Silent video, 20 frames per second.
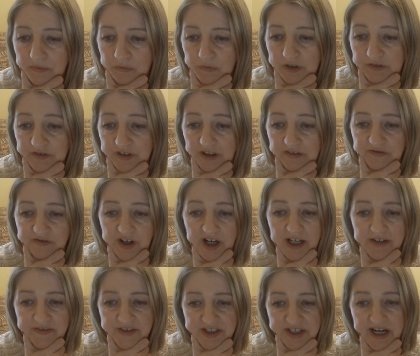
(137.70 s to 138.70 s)
We've got
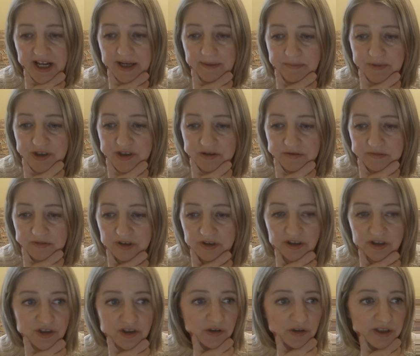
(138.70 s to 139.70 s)
5 snaps,
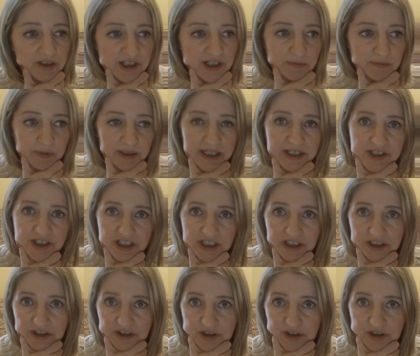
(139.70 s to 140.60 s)
so that's plenty